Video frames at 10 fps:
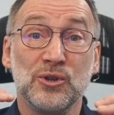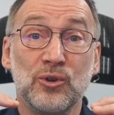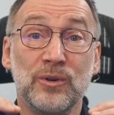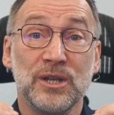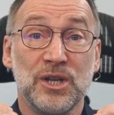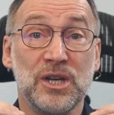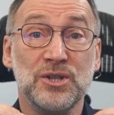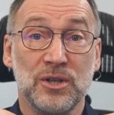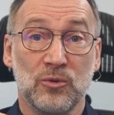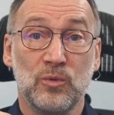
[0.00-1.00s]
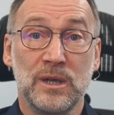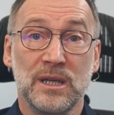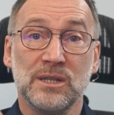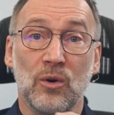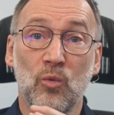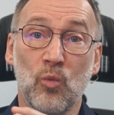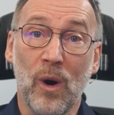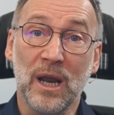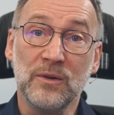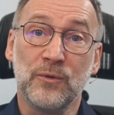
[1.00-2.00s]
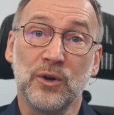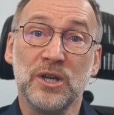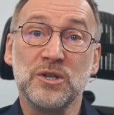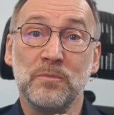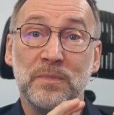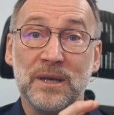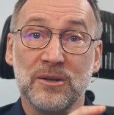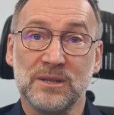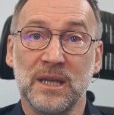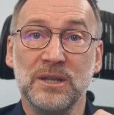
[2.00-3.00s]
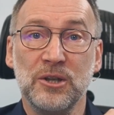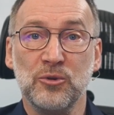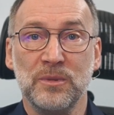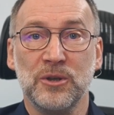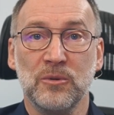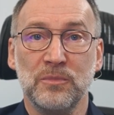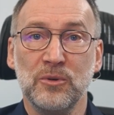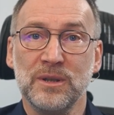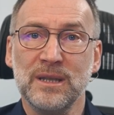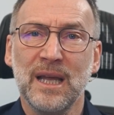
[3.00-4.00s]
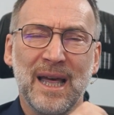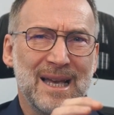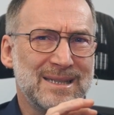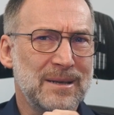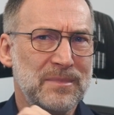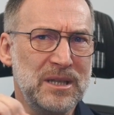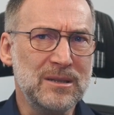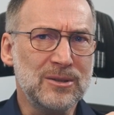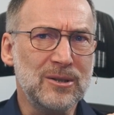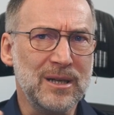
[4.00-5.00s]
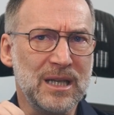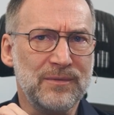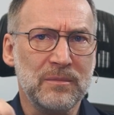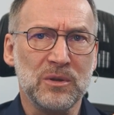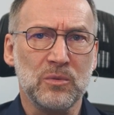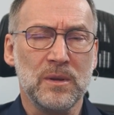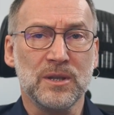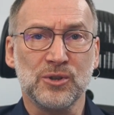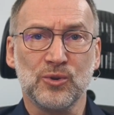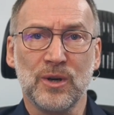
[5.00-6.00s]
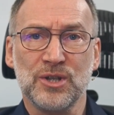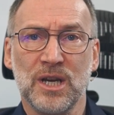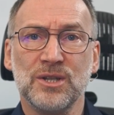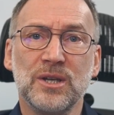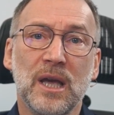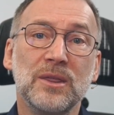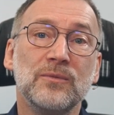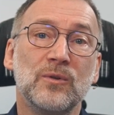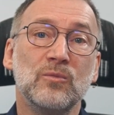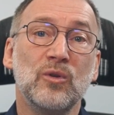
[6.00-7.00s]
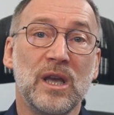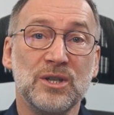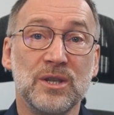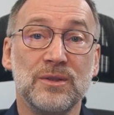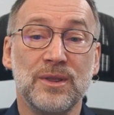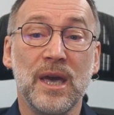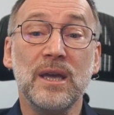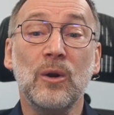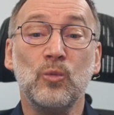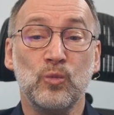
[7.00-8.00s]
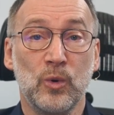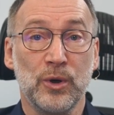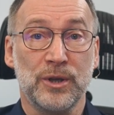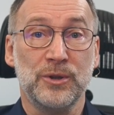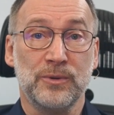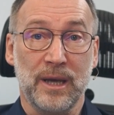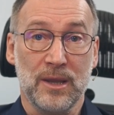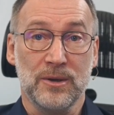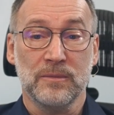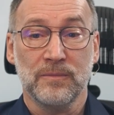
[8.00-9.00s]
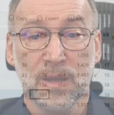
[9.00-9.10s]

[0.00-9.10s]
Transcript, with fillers: storage engine queries, one for each periods that need to be computed, and some interleaving between the storage engine and the Formula Engine, they are working together.